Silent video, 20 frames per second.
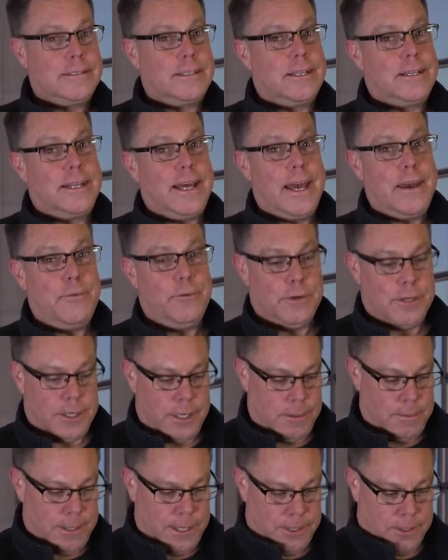Today we're
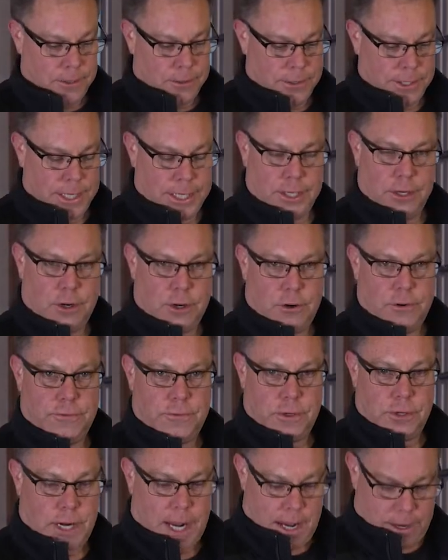going to be going
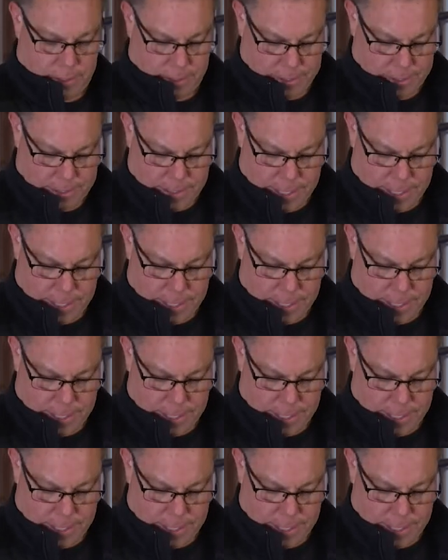over how to